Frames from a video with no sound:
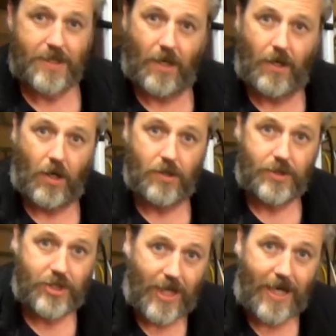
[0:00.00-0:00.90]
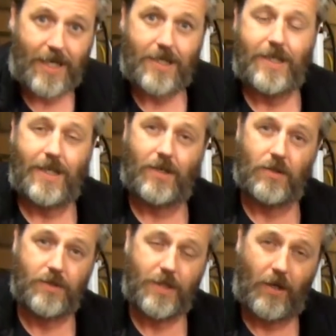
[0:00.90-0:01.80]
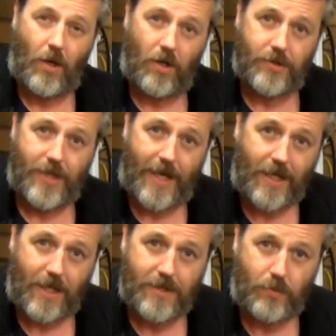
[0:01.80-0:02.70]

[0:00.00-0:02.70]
So on Charlie and also on Tango's,